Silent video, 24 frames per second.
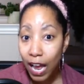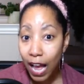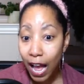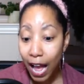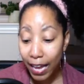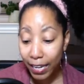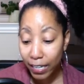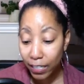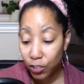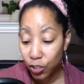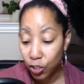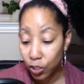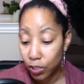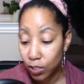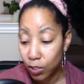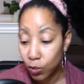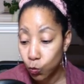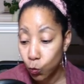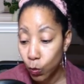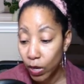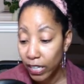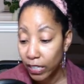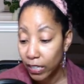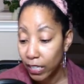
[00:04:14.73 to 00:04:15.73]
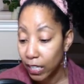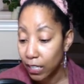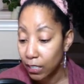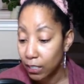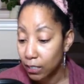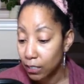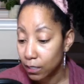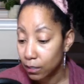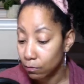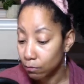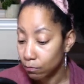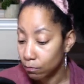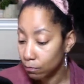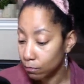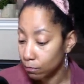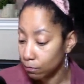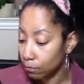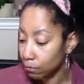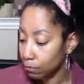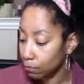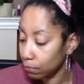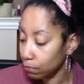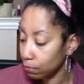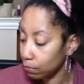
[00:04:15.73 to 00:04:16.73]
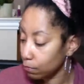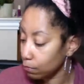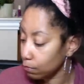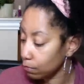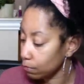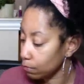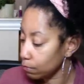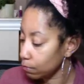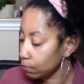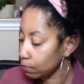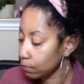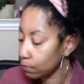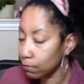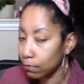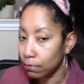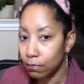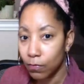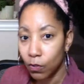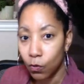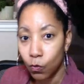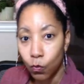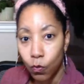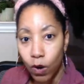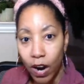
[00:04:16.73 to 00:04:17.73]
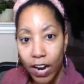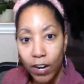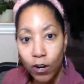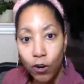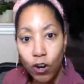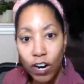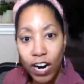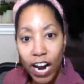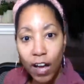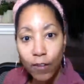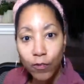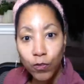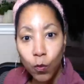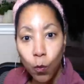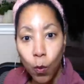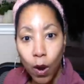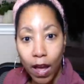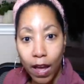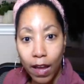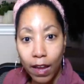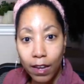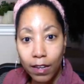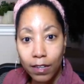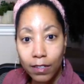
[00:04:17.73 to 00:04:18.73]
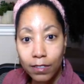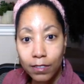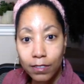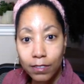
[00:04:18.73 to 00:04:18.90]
I can just swing this right on out the way.